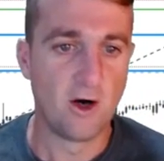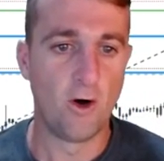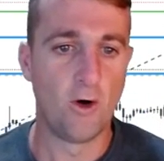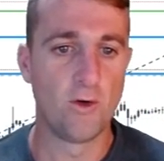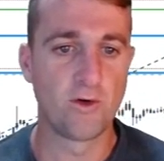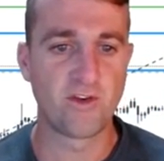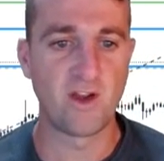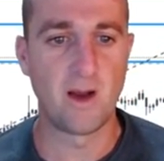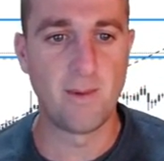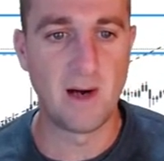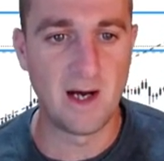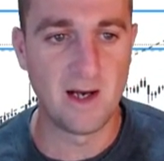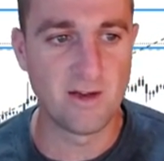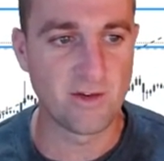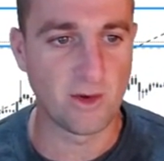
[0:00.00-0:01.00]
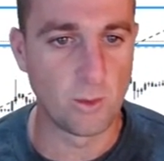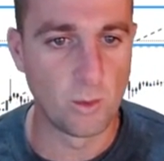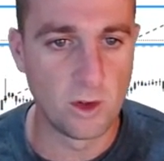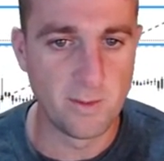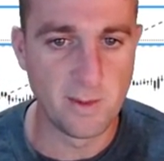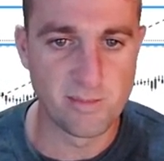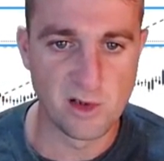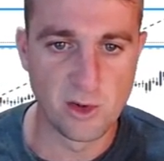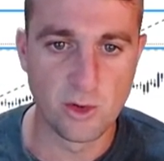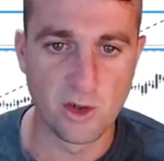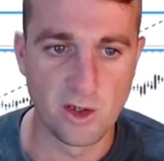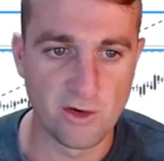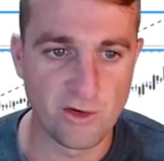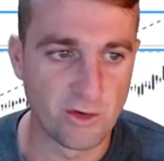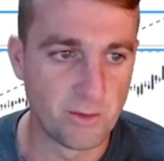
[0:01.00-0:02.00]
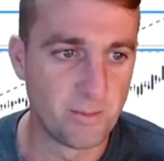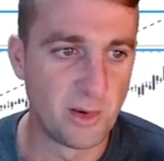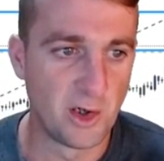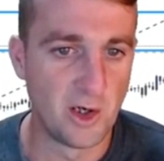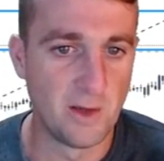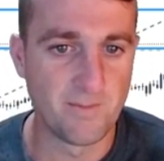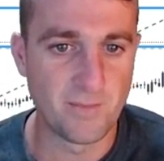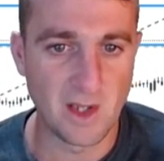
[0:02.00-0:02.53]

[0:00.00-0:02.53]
All-time highs will be broken at some point.